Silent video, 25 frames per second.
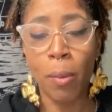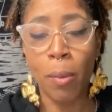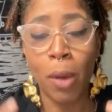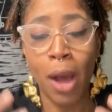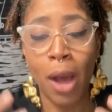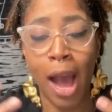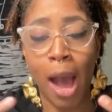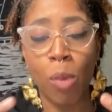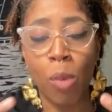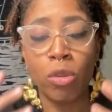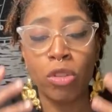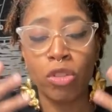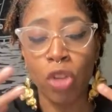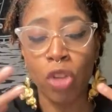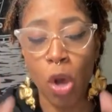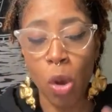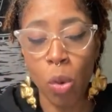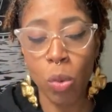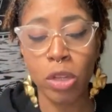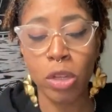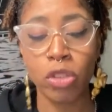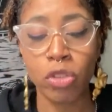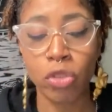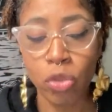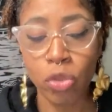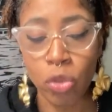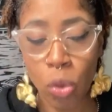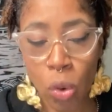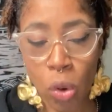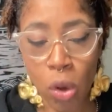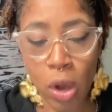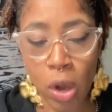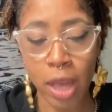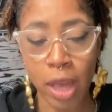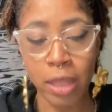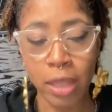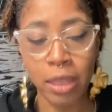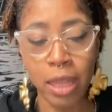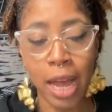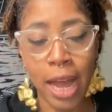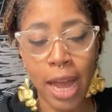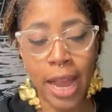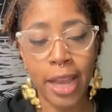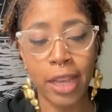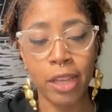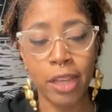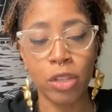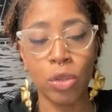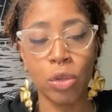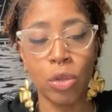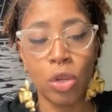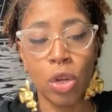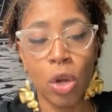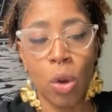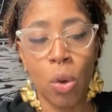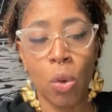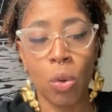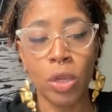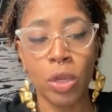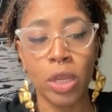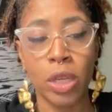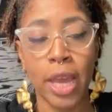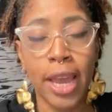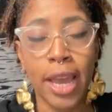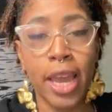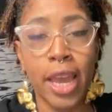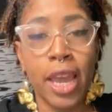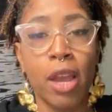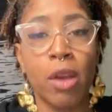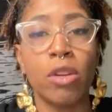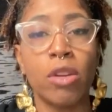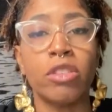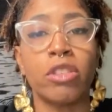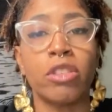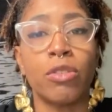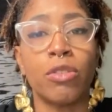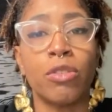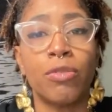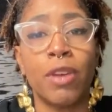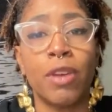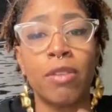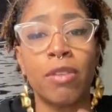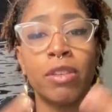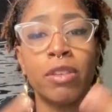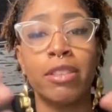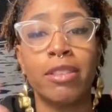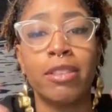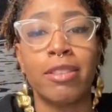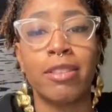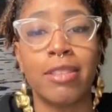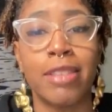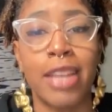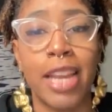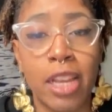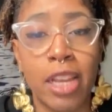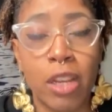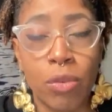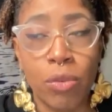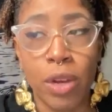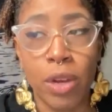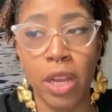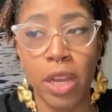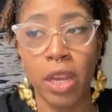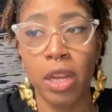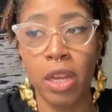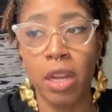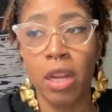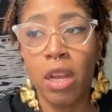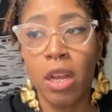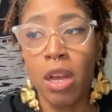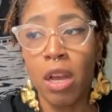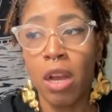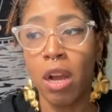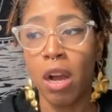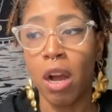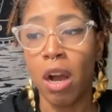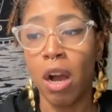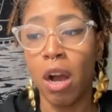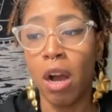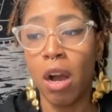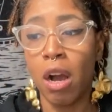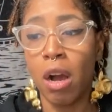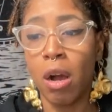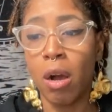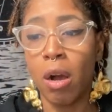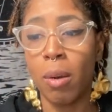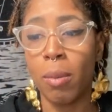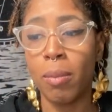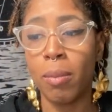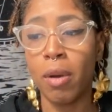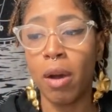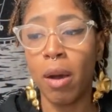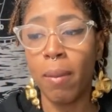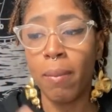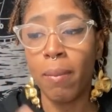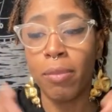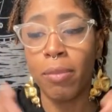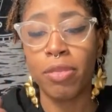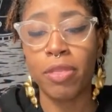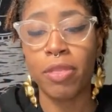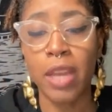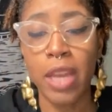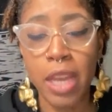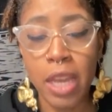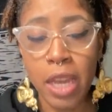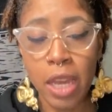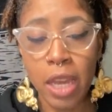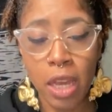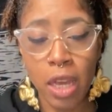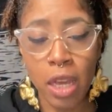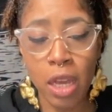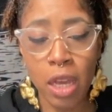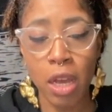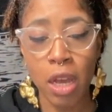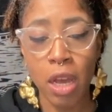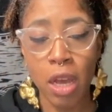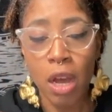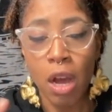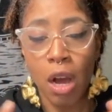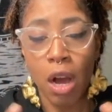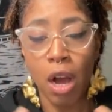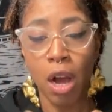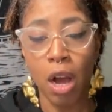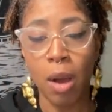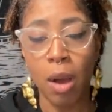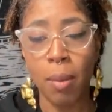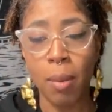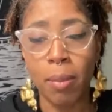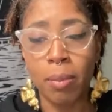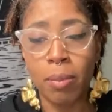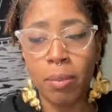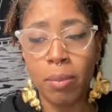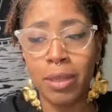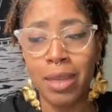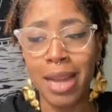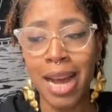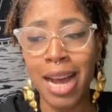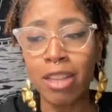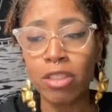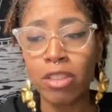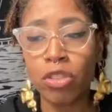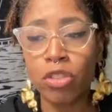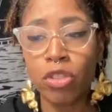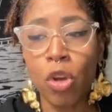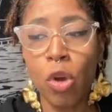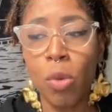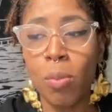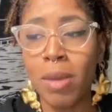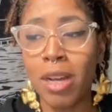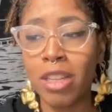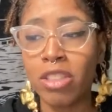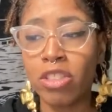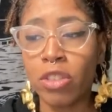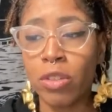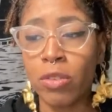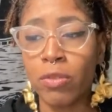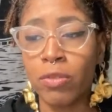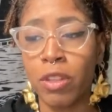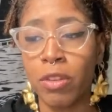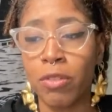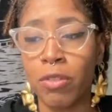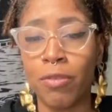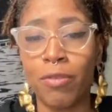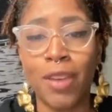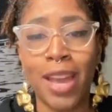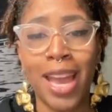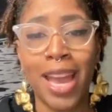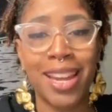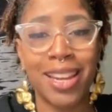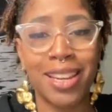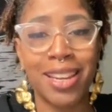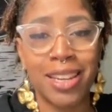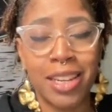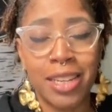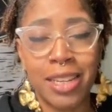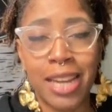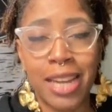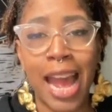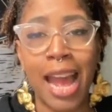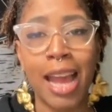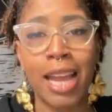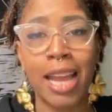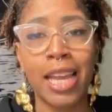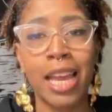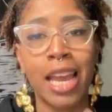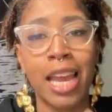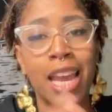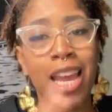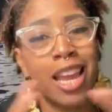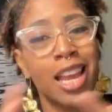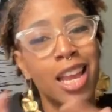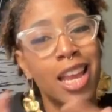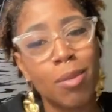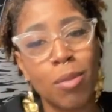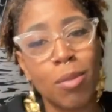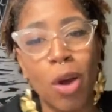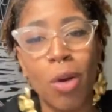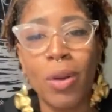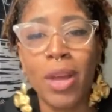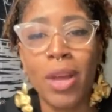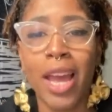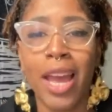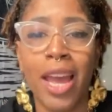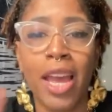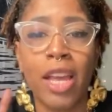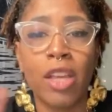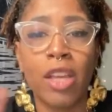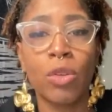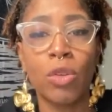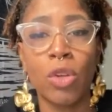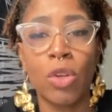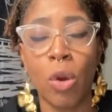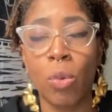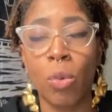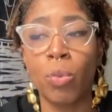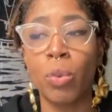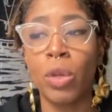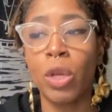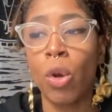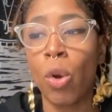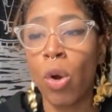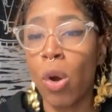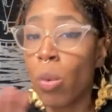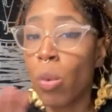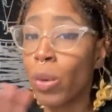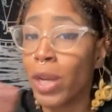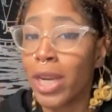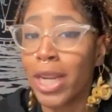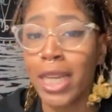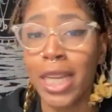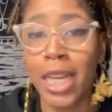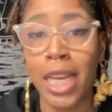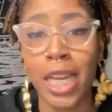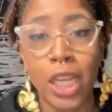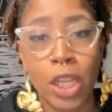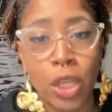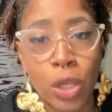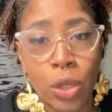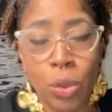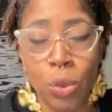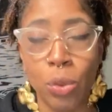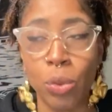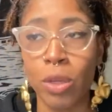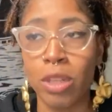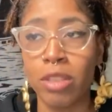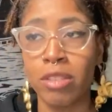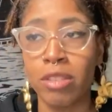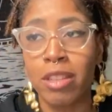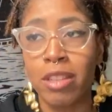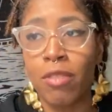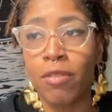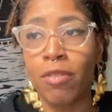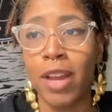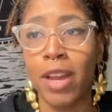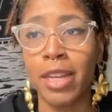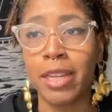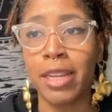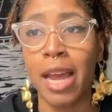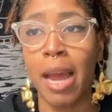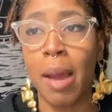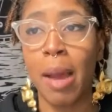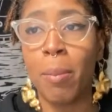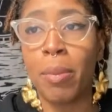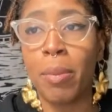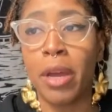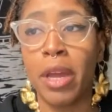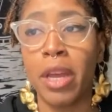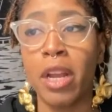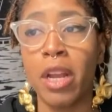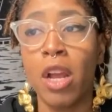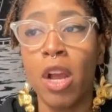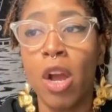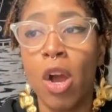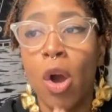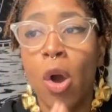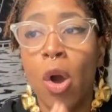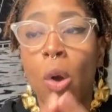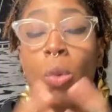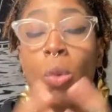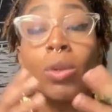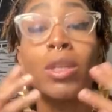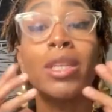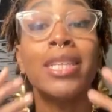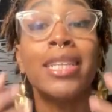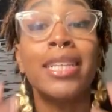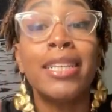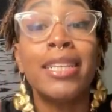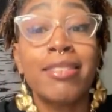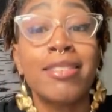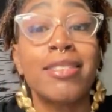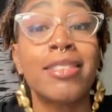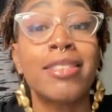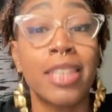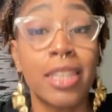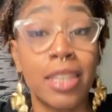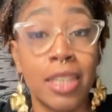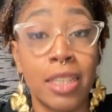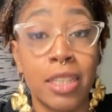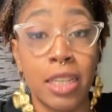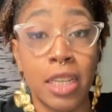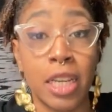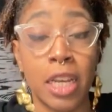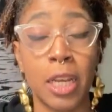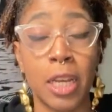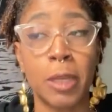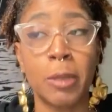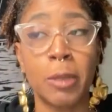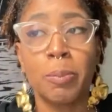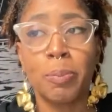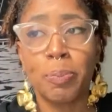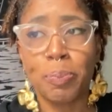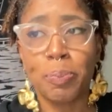I was always taught, like, your hair is a very sacred thing. Not so much of the vanity that came, okay, we all want to get cute and stuff like that, but holistically,